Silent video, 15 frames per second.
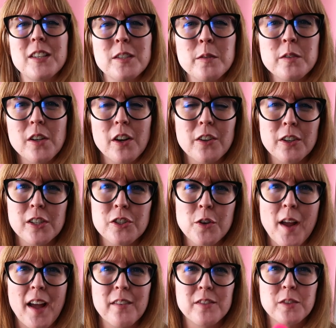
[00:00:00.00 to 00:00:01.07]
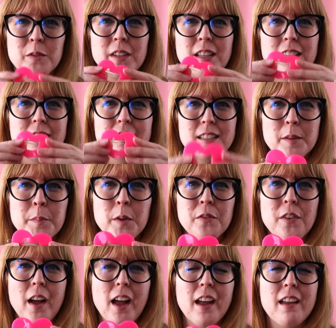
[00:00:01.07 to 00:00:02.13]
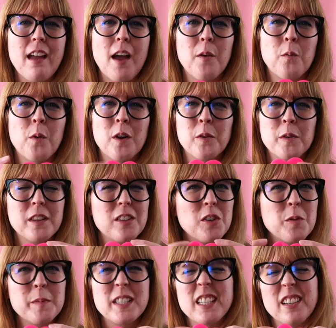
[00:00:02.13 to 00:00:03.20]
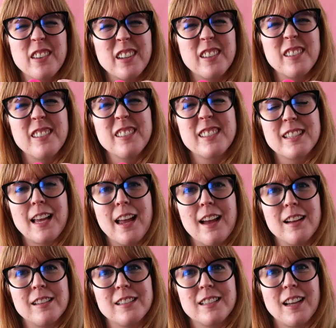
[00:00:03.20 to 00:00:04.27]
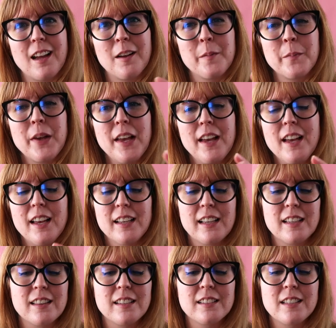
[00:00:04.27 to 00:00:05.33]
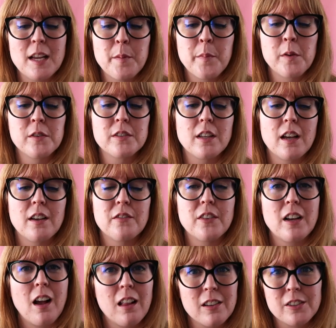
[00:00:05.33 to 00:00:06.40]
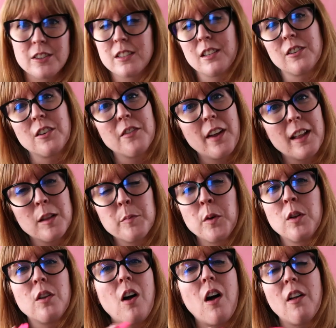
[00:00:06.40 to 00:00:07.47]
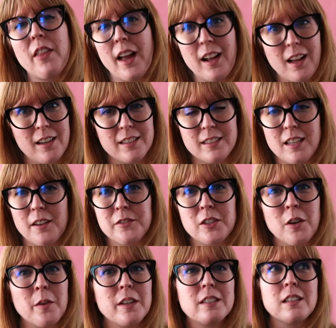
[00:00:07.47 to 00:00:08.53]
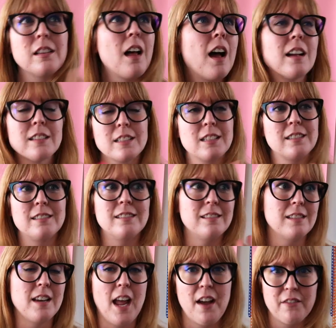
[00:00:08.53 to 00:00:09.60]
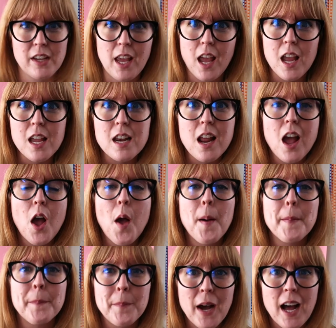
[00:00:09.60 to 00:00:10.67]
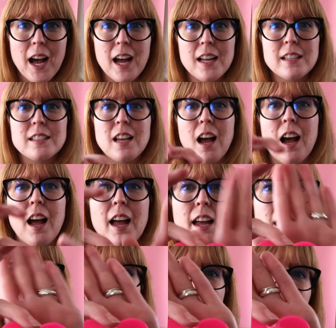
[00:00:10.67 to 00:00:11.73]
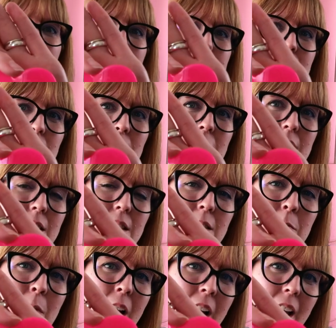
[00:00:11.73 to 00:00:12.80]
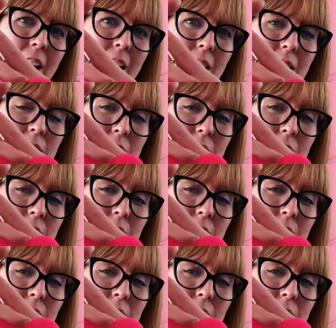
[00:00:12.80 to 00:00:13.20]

this one's harder because you have to really simplify and work with new materials and um, get the samples of the colors that are available, all that kind of stuff. So it's a lot to navigate, but I love it. So this is my